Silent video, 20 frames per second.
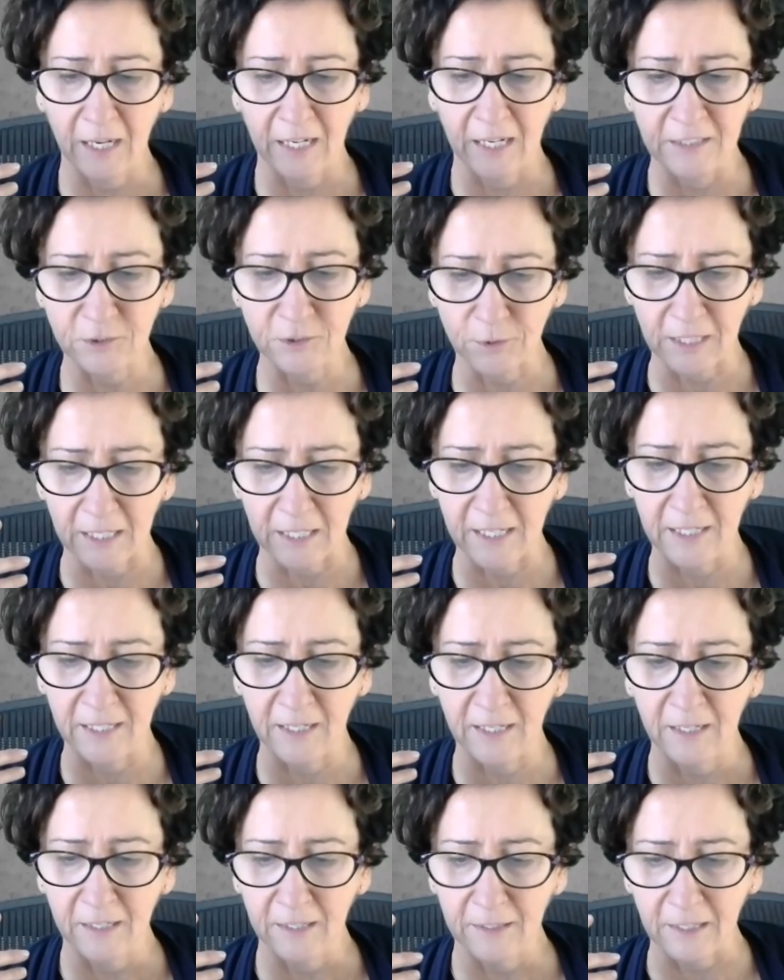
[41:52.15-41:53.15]
And so
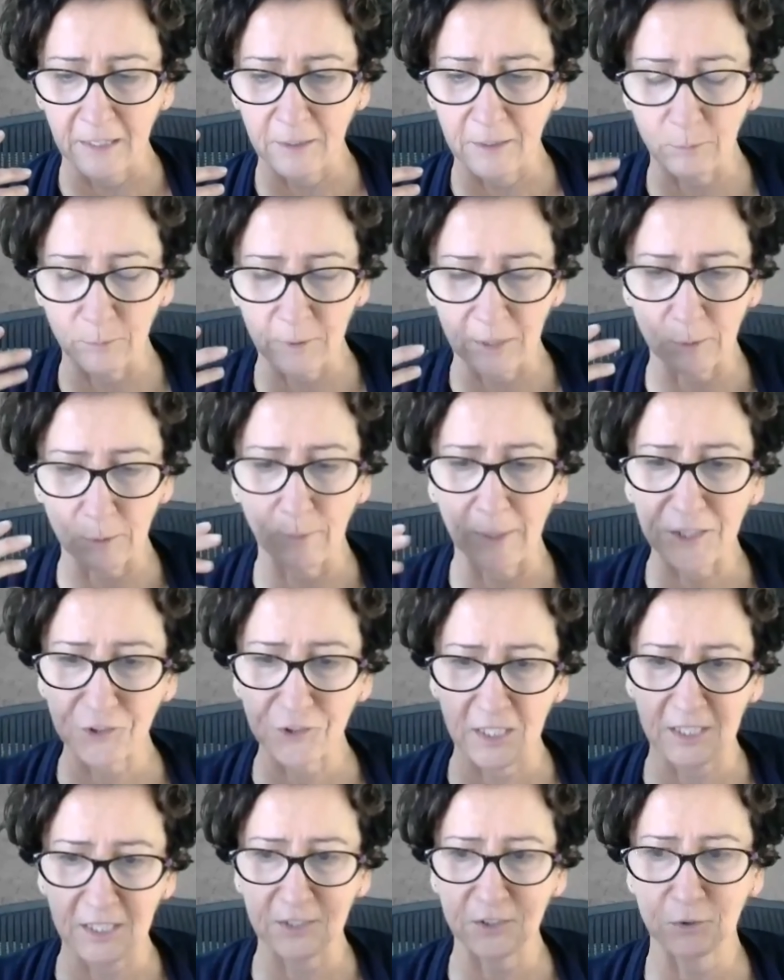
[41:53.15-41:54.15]
then the, the
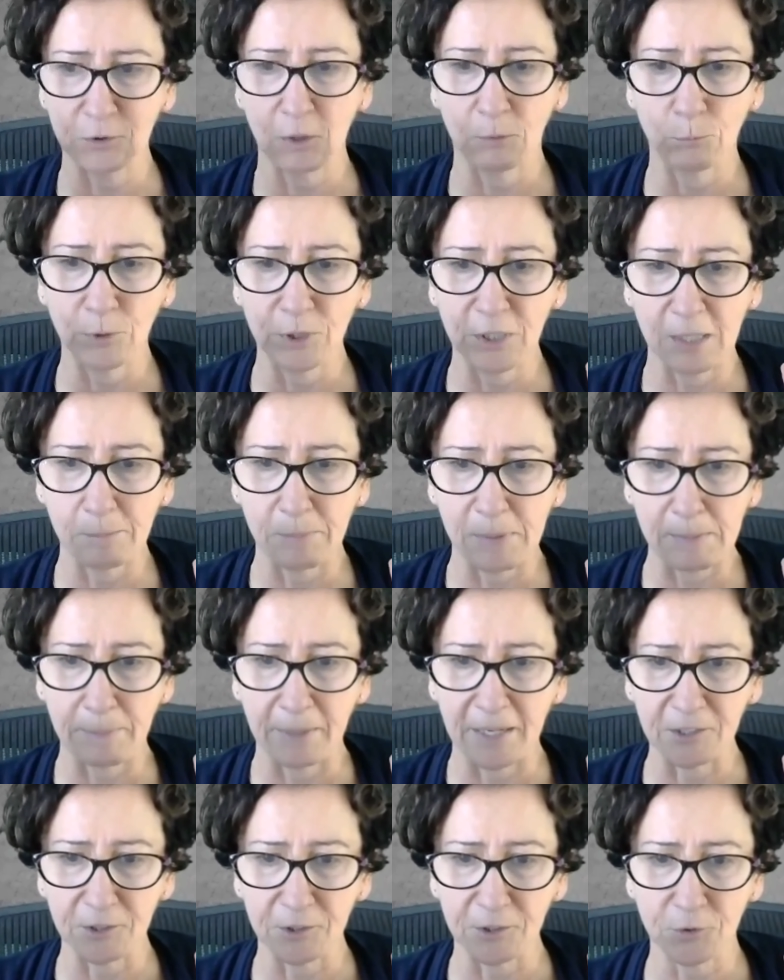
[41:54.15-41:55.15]
question is, would it be
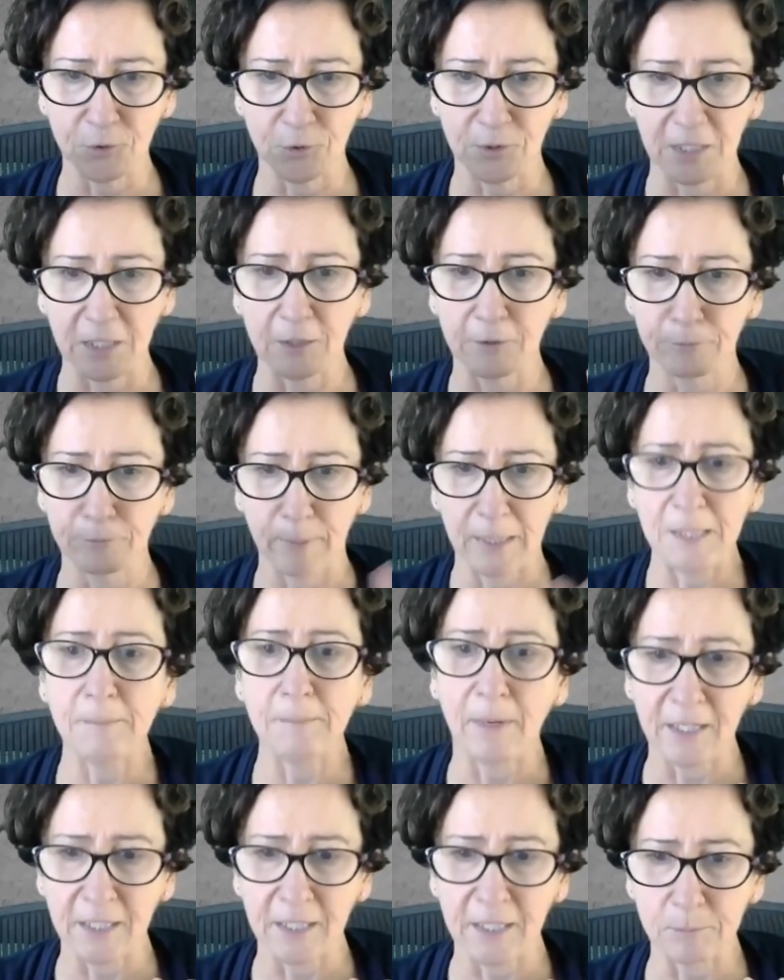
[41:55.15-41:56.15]
better to think of money
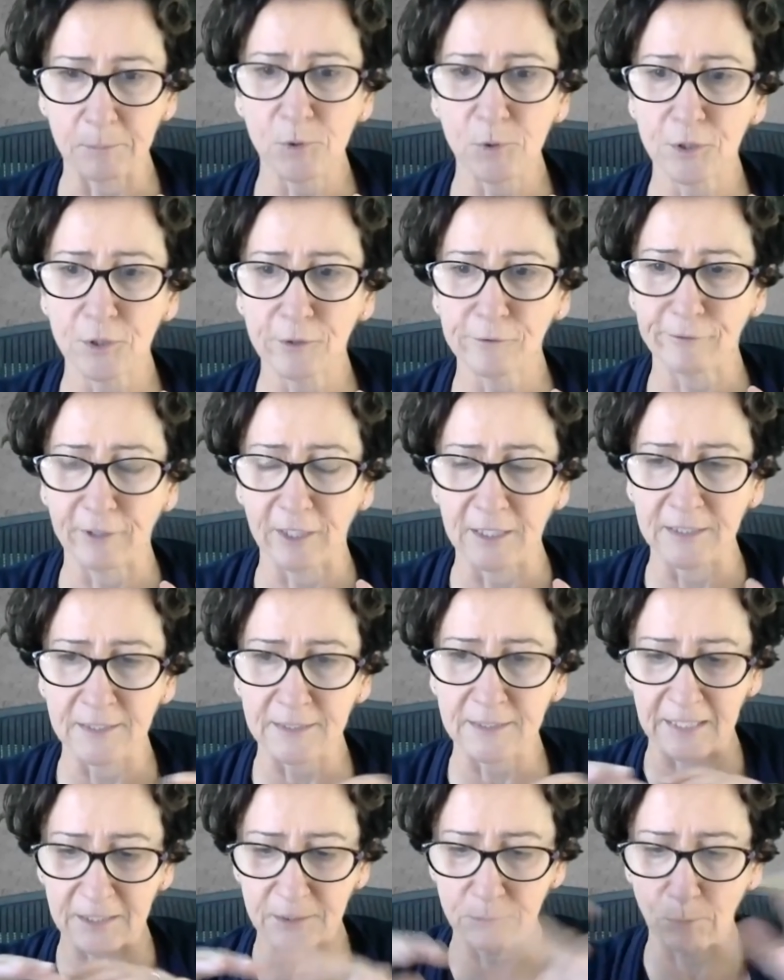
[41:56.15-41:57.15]
market mutual
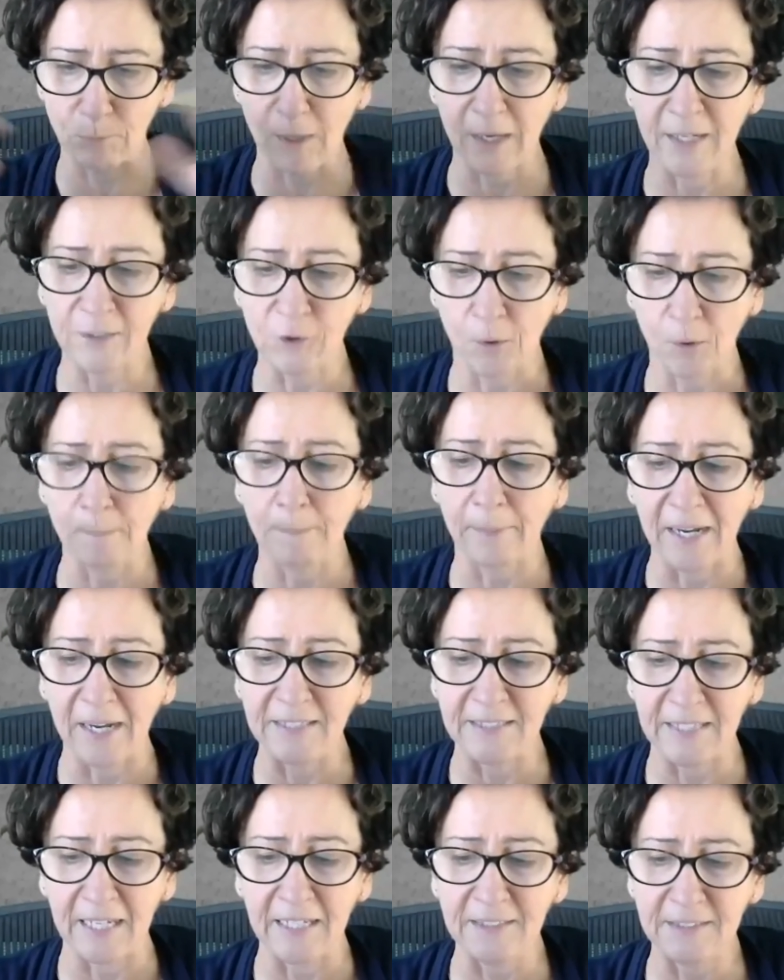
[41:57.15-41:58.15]
funds as one
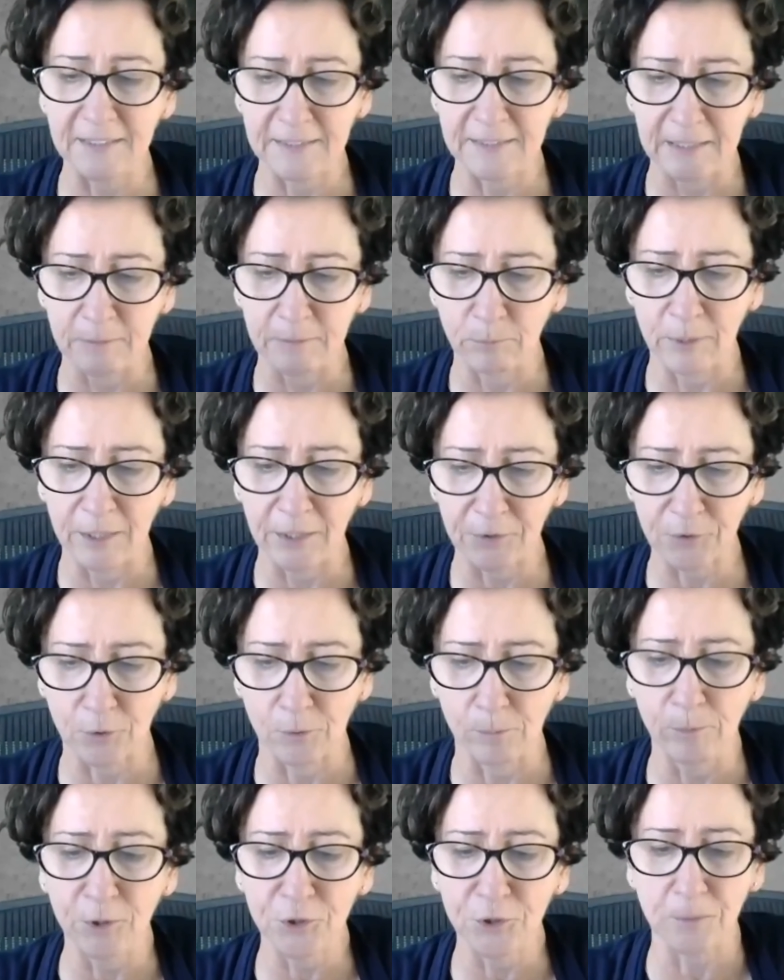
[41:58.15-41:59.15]
combined entity with
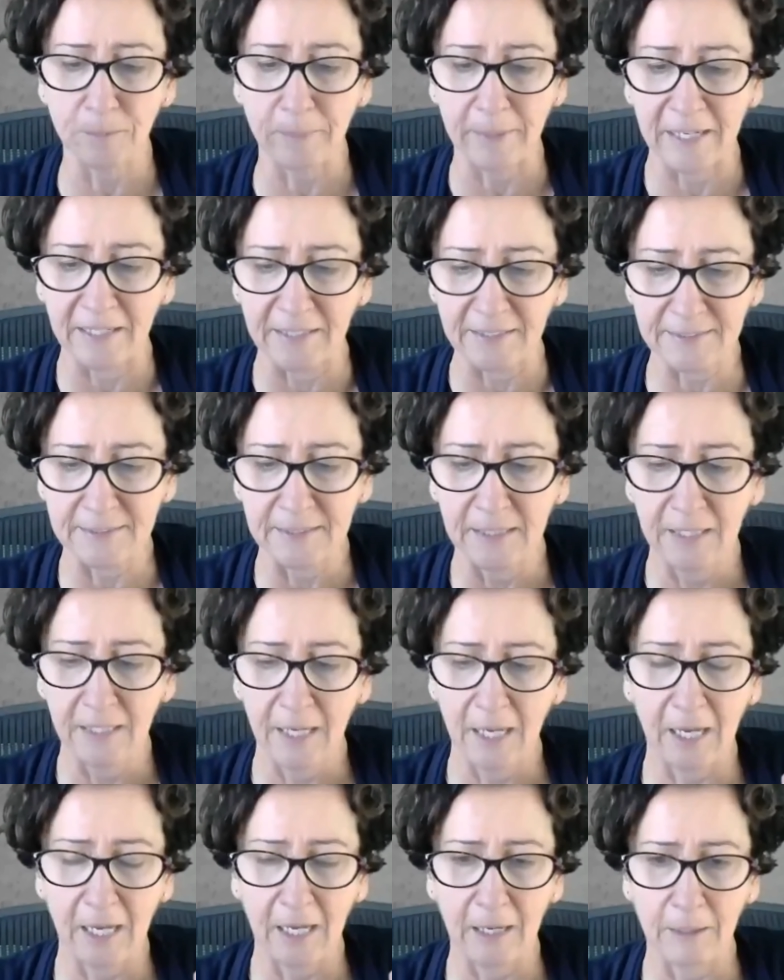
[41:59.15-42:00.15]
commercial banks?
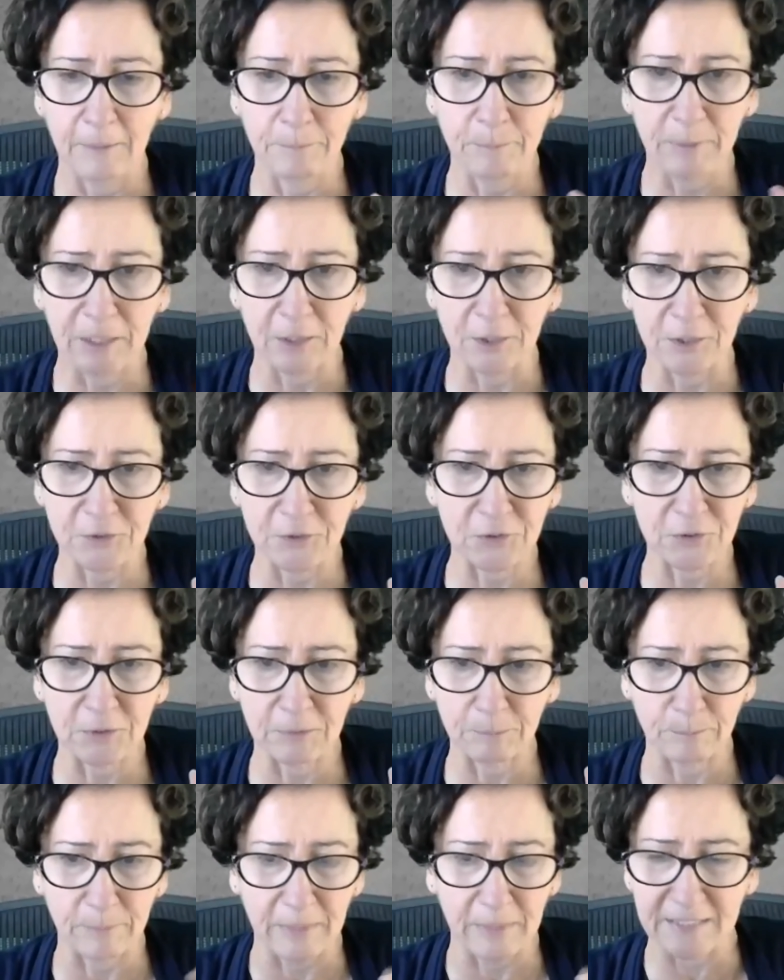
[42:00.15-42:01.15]
Uh,
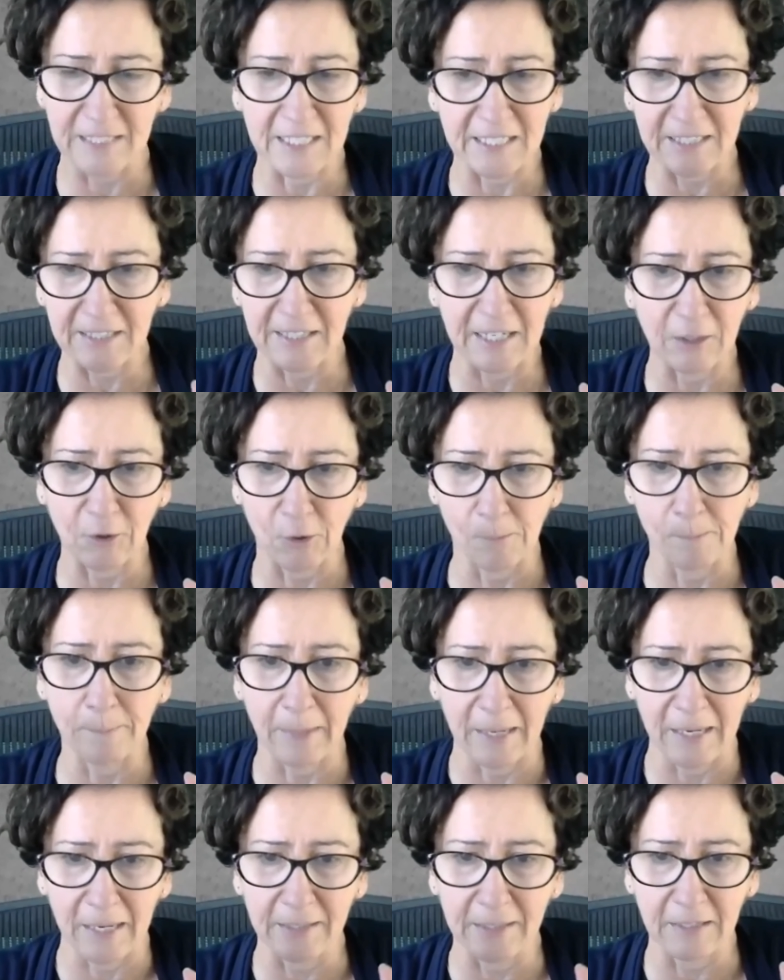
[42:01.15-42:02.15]
because basically they
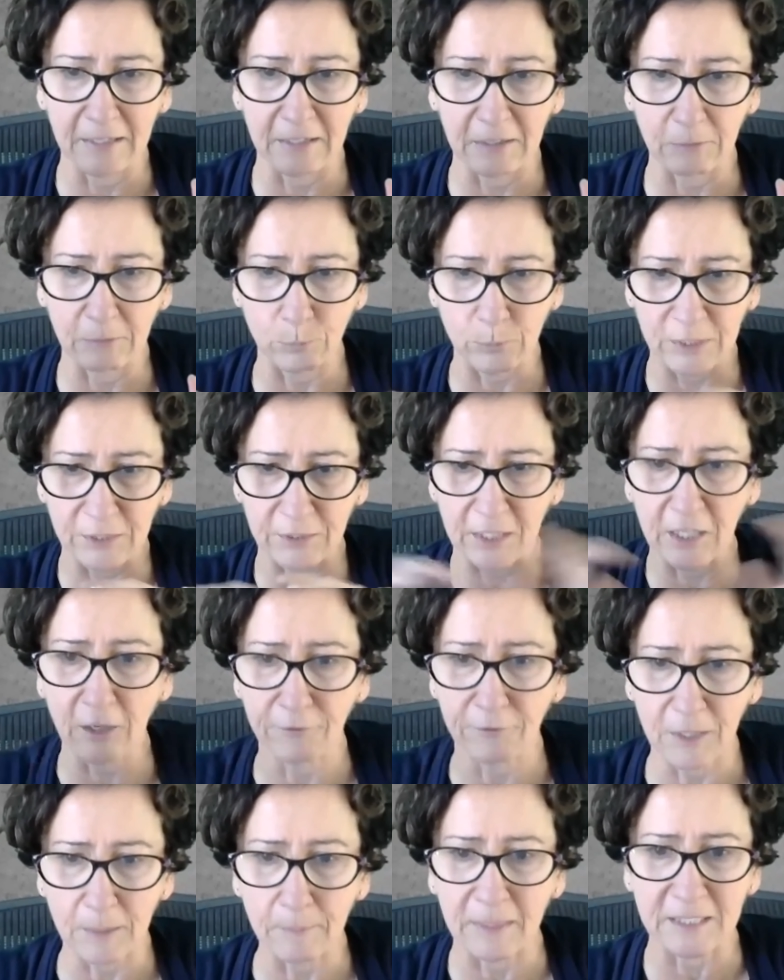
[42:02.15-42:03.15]
combine, we think
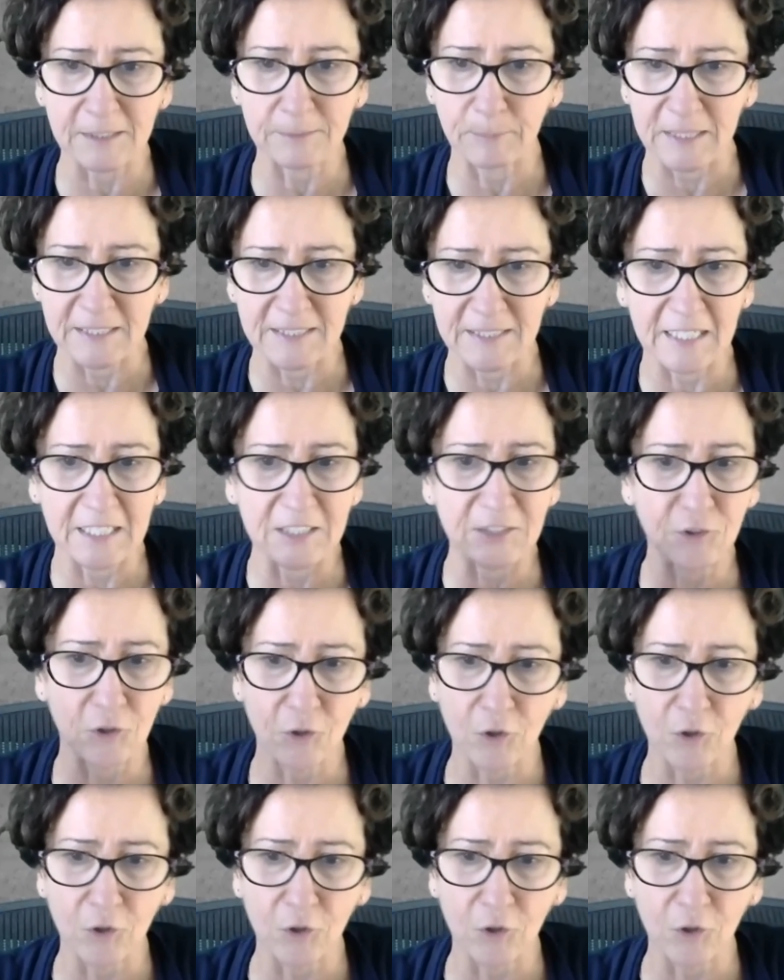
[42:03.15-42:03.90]
of them as basically